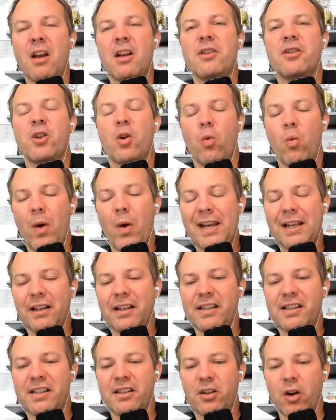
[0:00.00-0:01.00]
So the wait
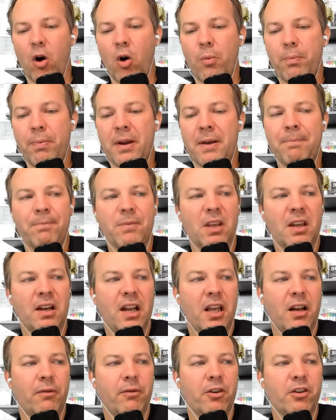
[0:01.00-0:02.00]
list is open. You can
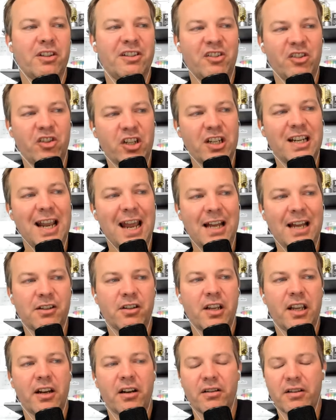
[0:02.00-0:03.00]
head over to G
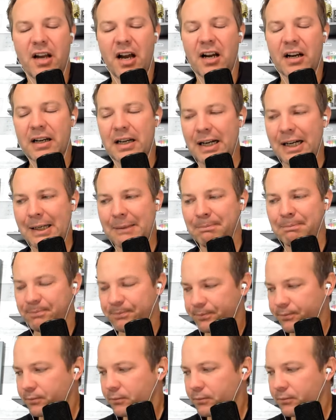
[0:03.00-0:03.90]
educator dot com